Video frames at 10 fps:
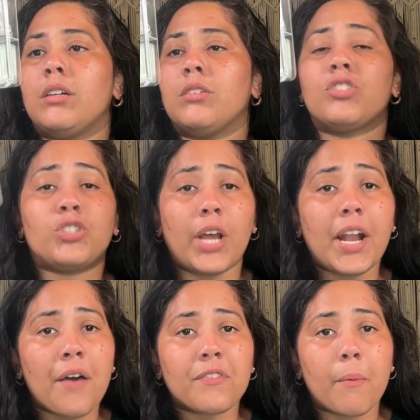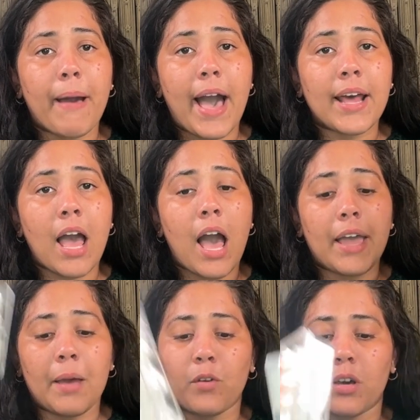straight off the bat, I
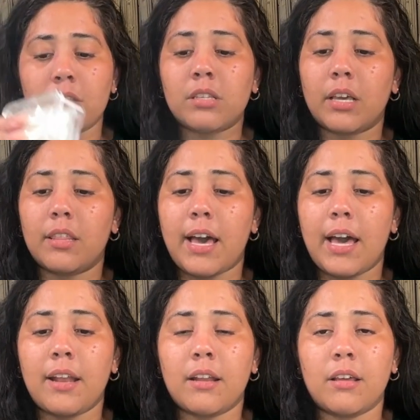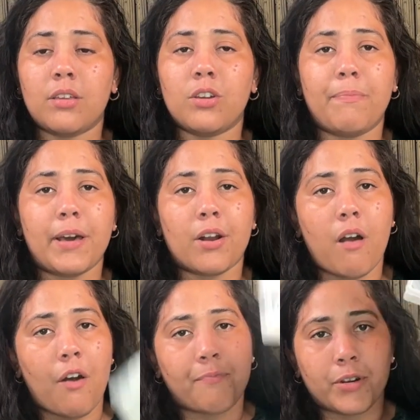am gonna say that you're better
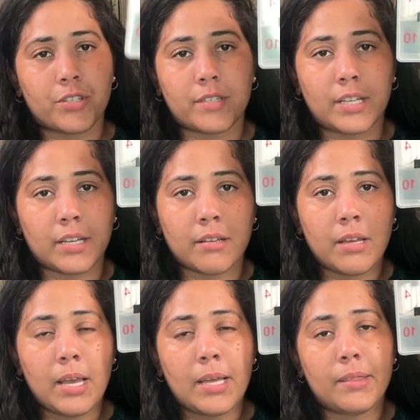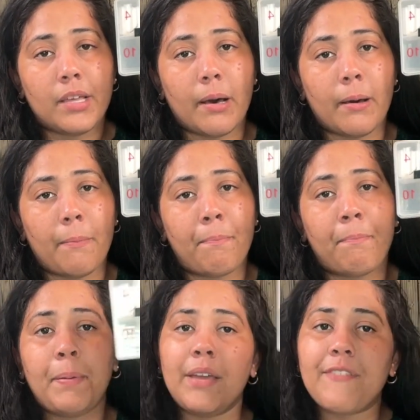off purchasing the
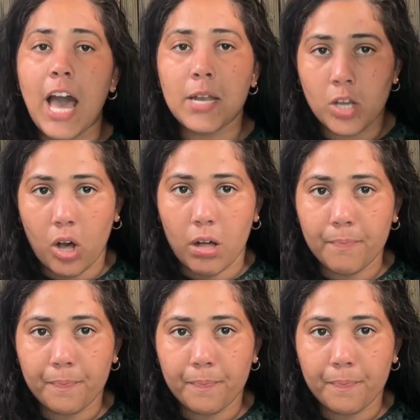P-Vadcom,